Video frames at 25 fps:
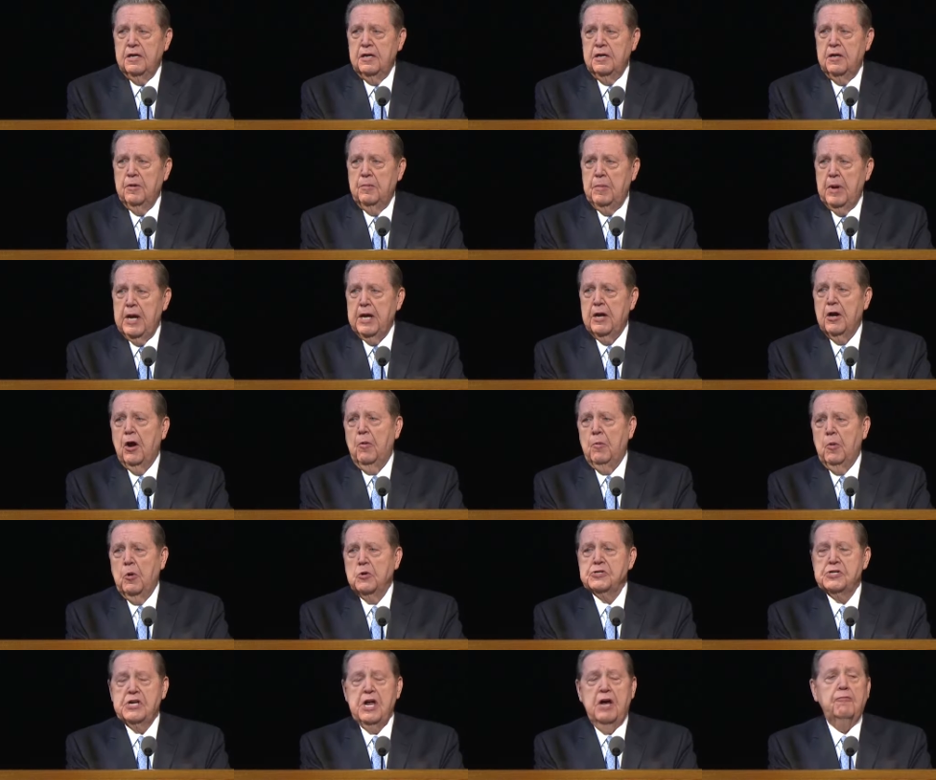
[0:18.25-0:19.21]
debate
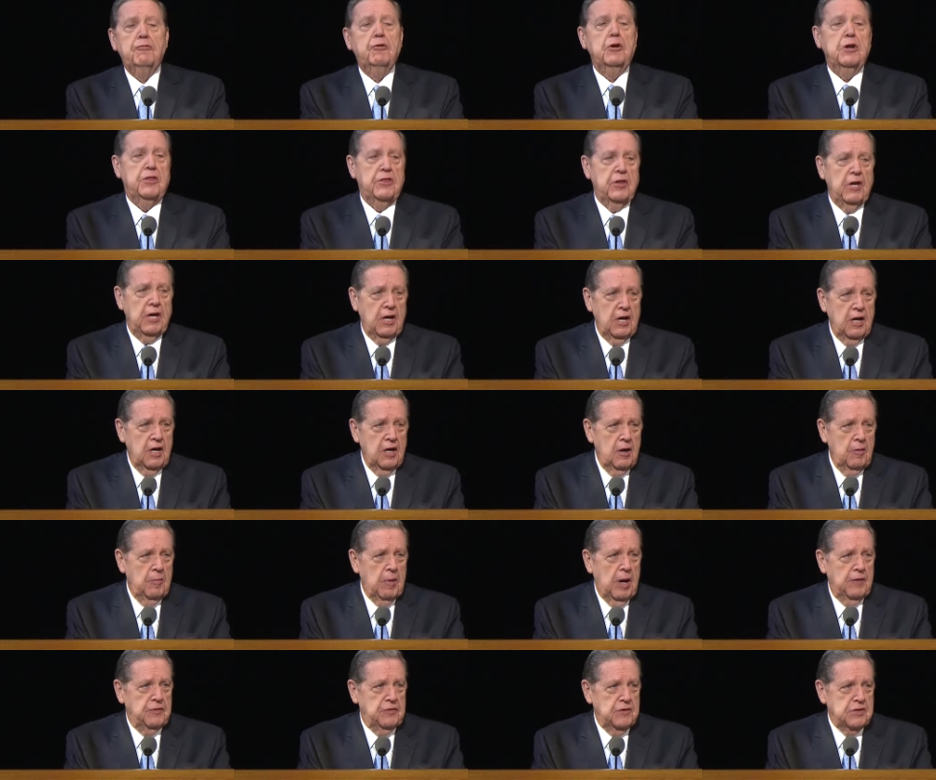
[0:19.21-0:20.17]
almost everything
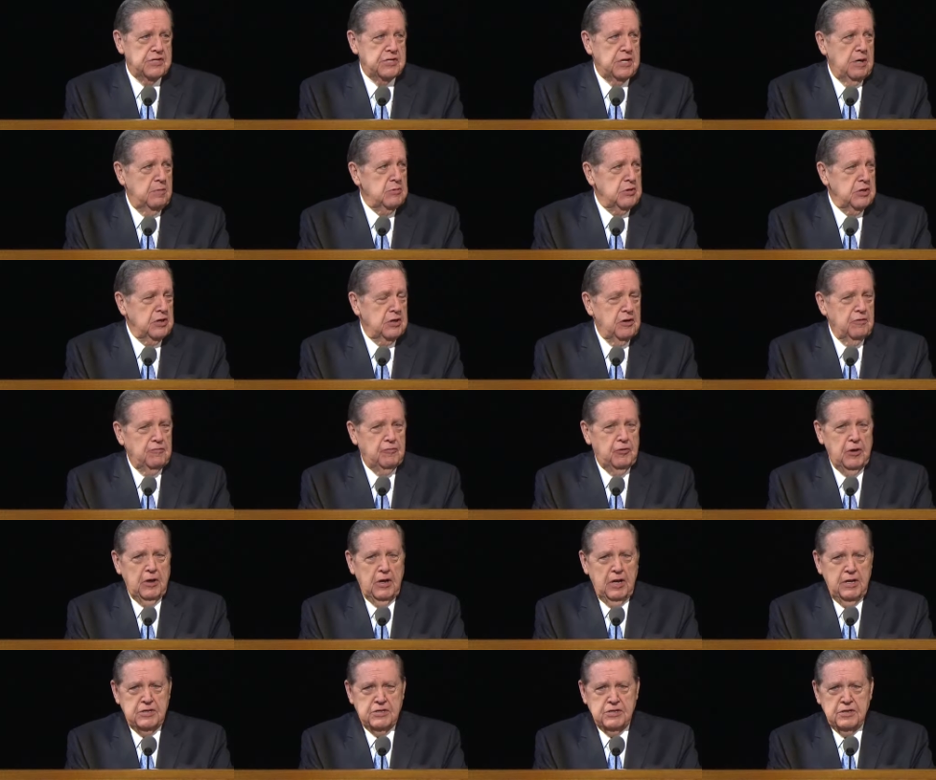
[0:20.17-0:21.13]
about the subject of
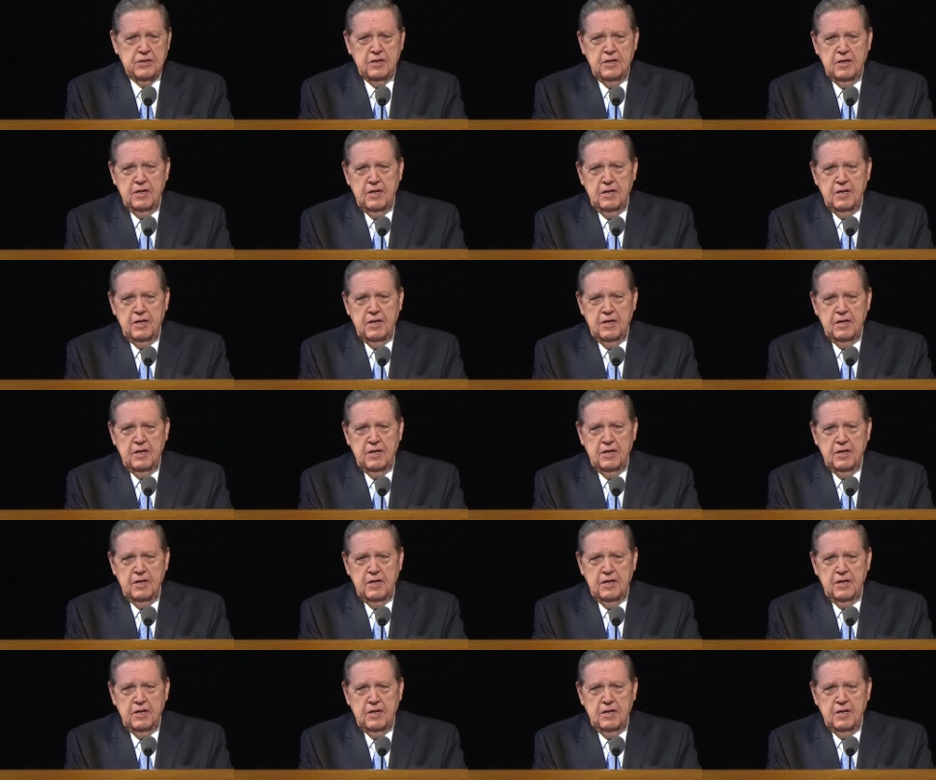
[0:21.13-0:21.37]
religion.